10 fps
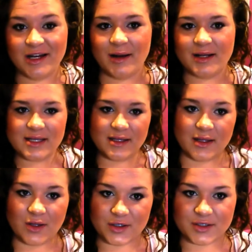I'm not saying
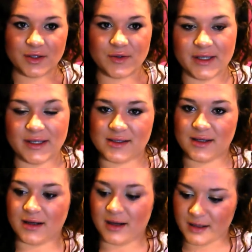that large clothing is
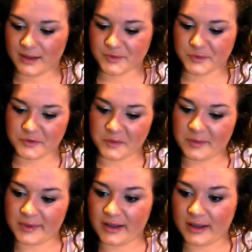like uncomfortable for me,
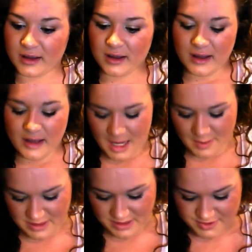but like, I
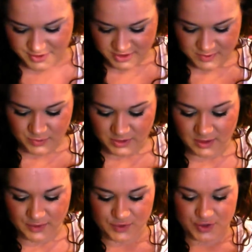mean, they're just really
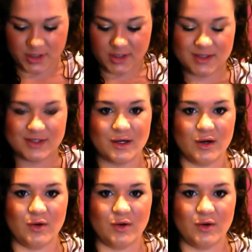loose shirts, so